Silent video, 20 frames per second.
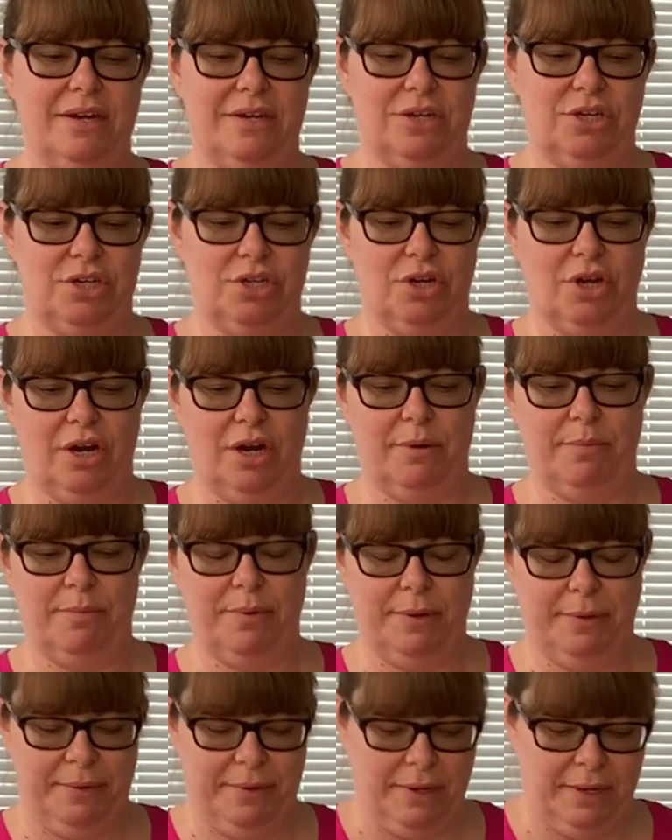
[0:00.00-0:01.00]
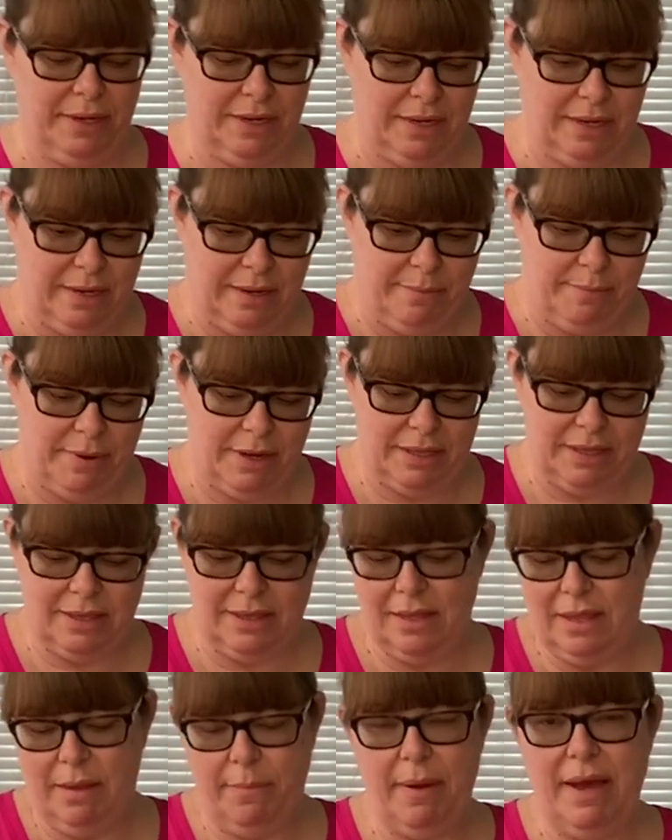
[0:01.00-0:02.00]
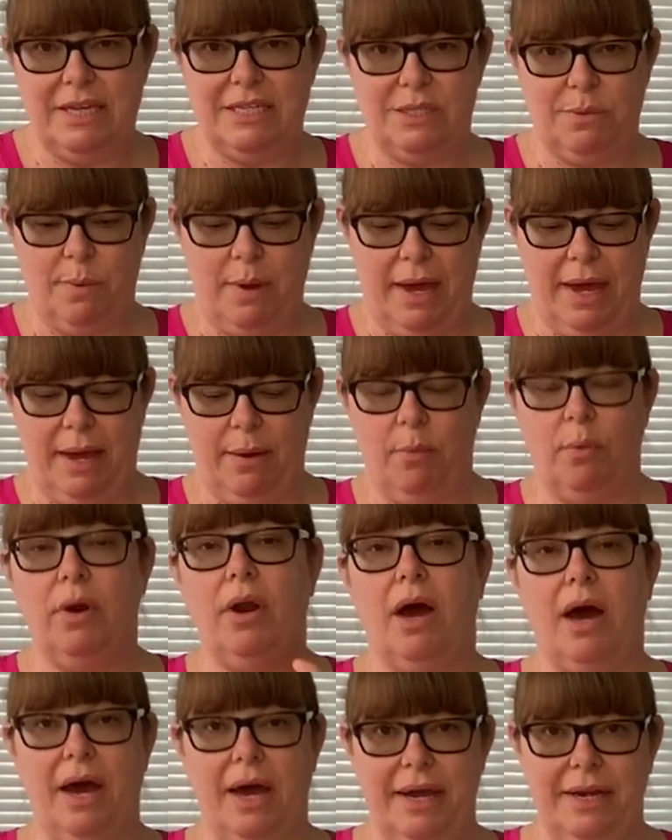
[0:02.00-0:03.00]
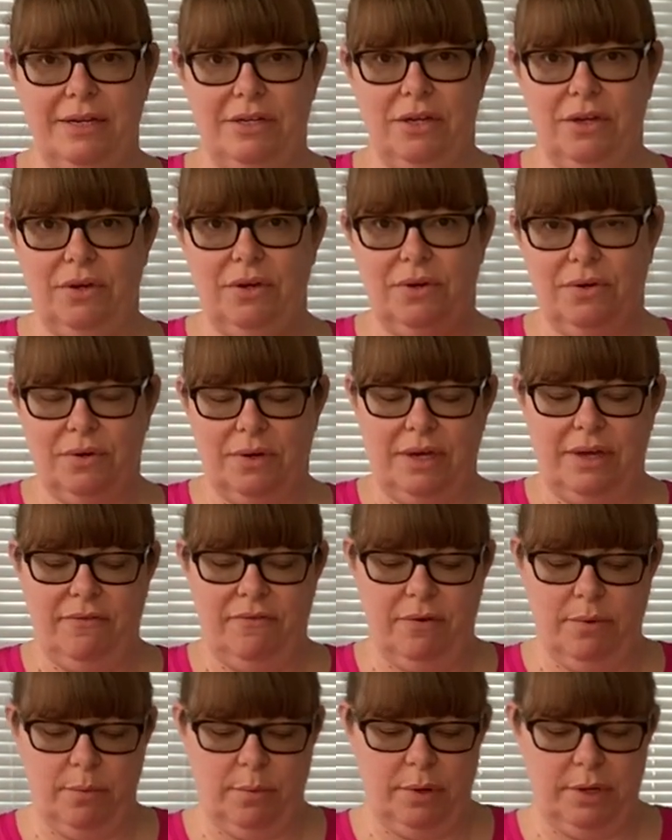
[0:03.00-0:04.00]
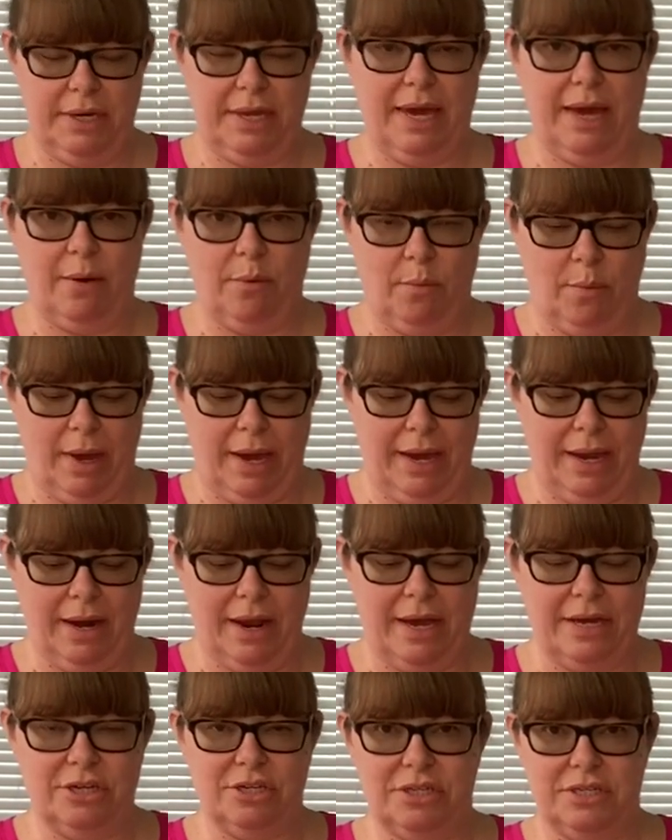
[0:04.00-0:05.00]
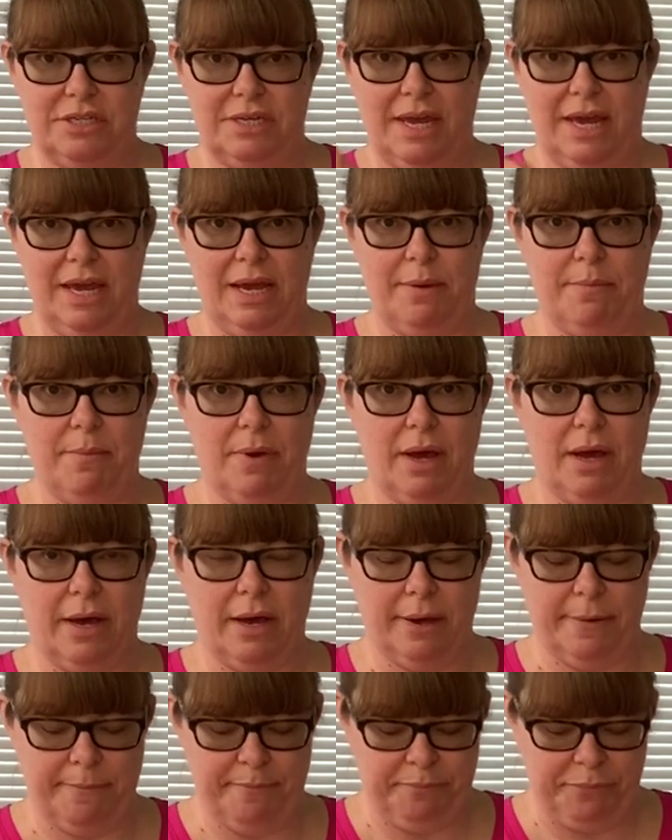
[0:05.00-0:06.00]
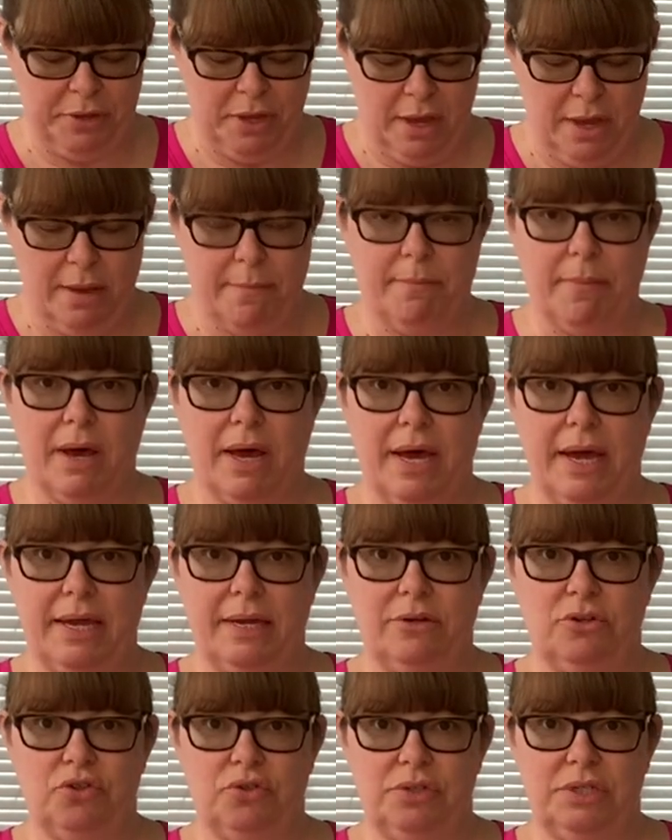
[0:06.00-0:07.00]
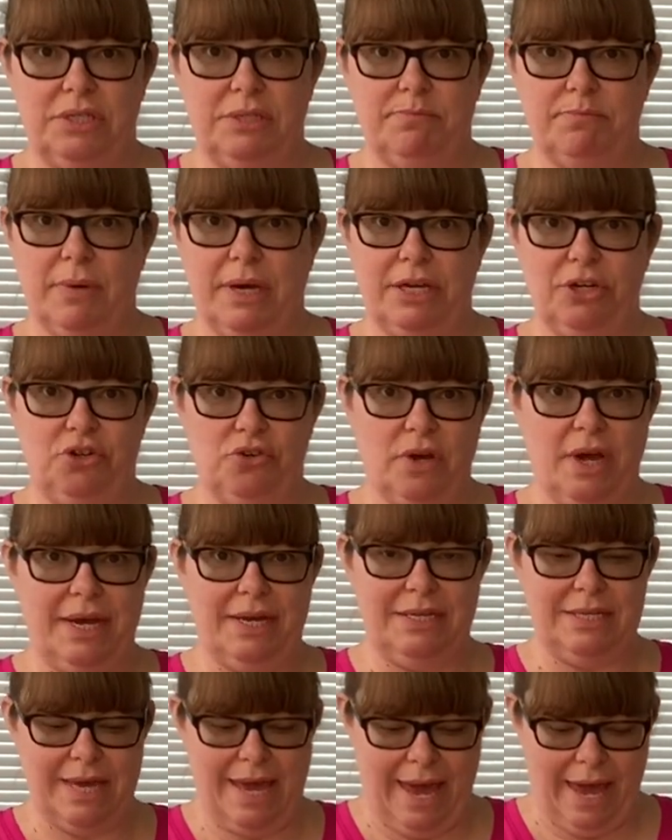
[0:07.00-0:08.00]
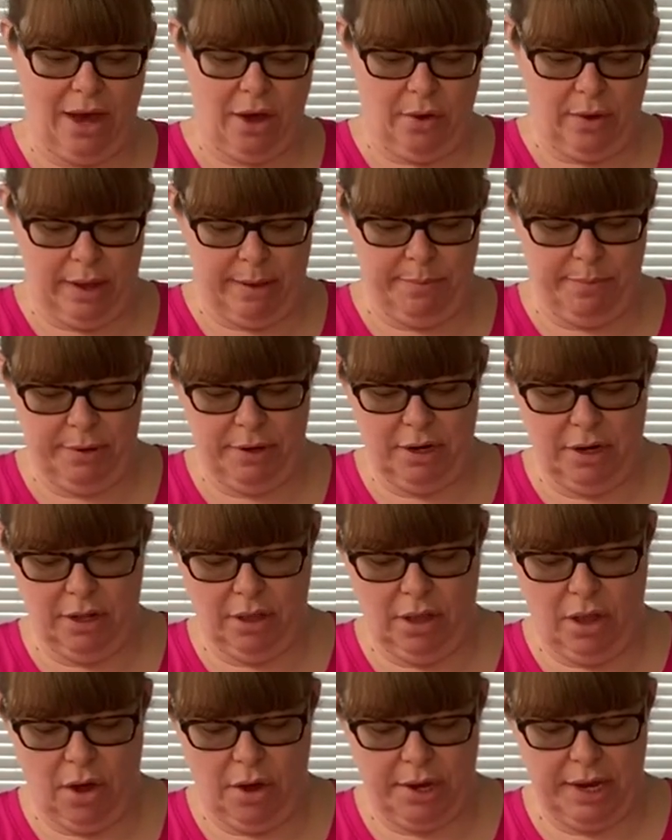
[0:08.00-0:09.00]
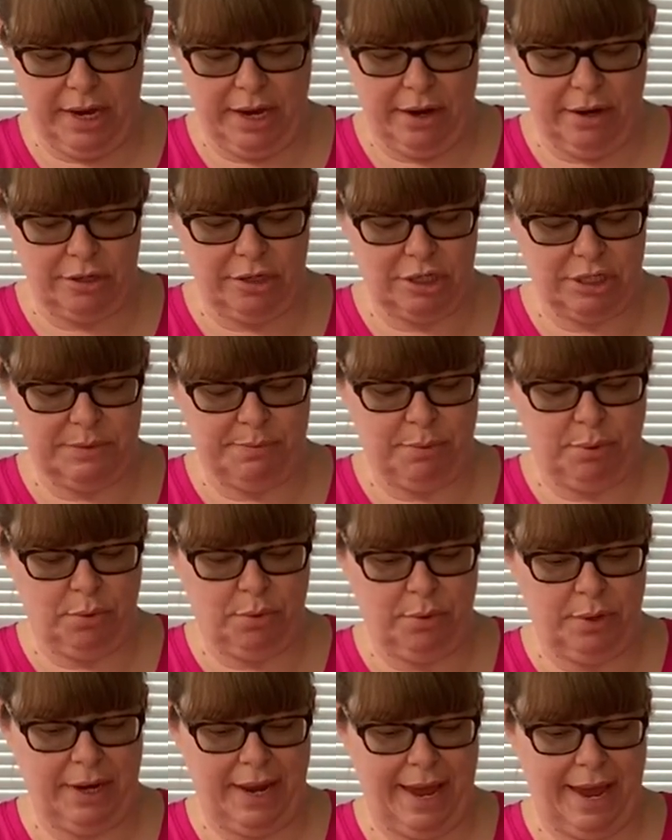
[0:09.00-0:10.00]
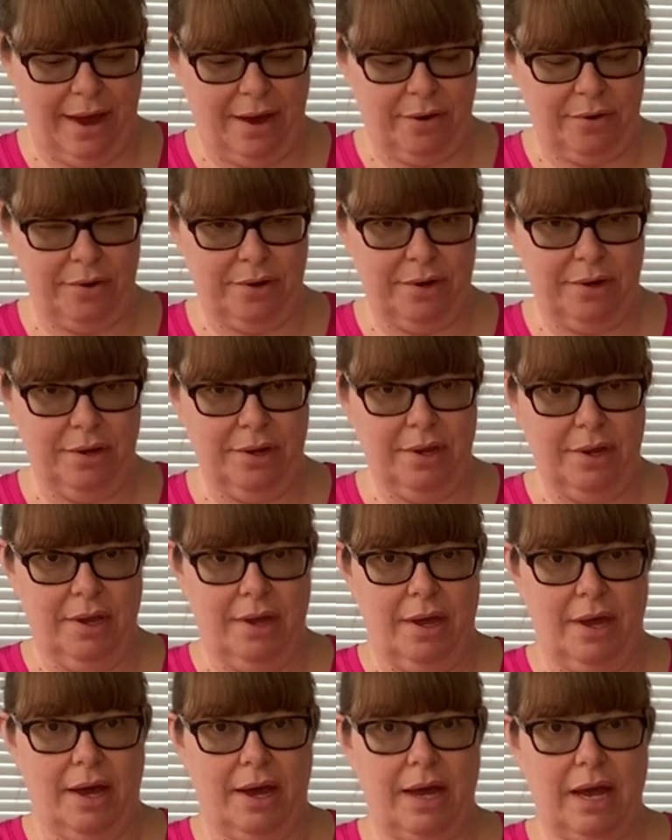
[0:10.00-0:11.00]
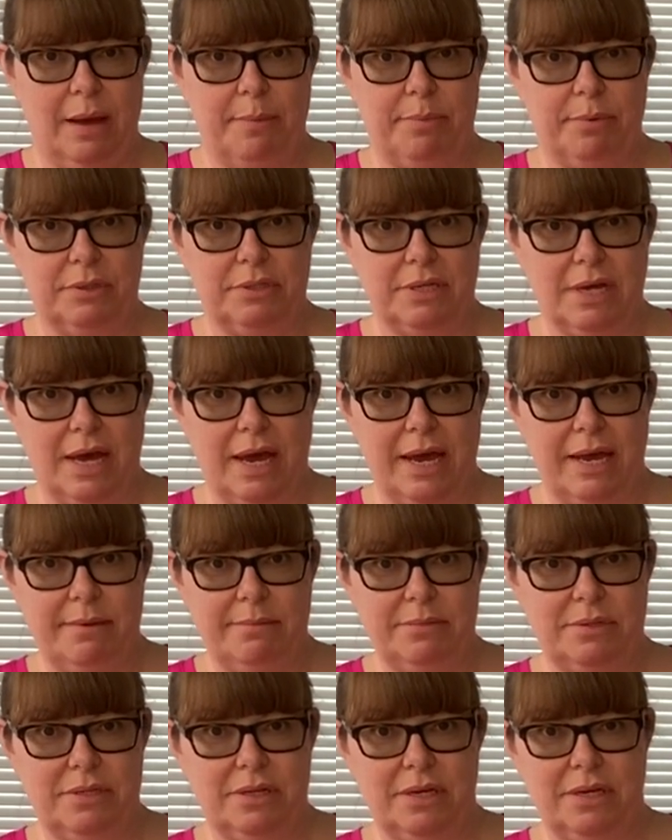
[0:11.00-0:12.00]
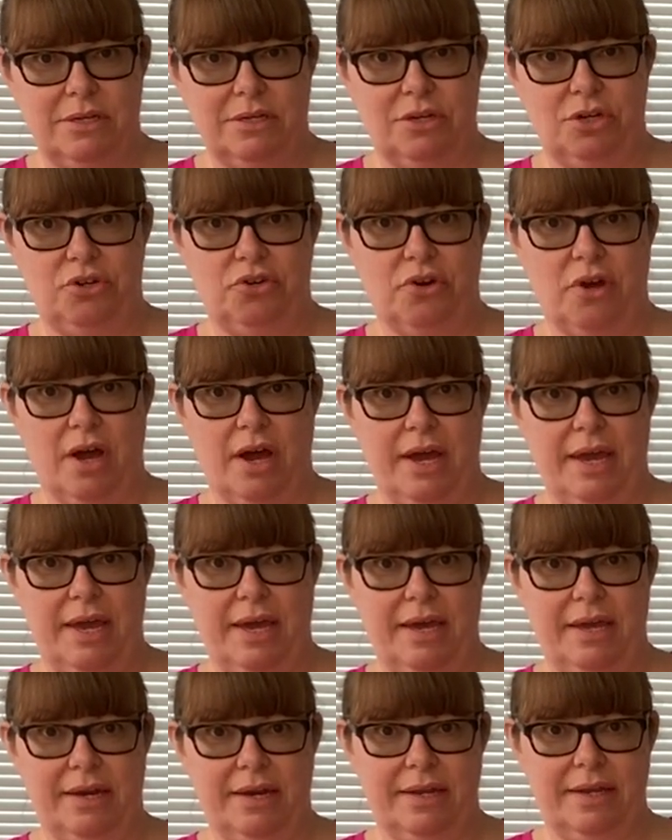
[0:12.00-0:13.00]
of sharp. But the best way, what I do if it would get wet, I just take my dry towel and put it along here and just pull it out a couple times to dry it.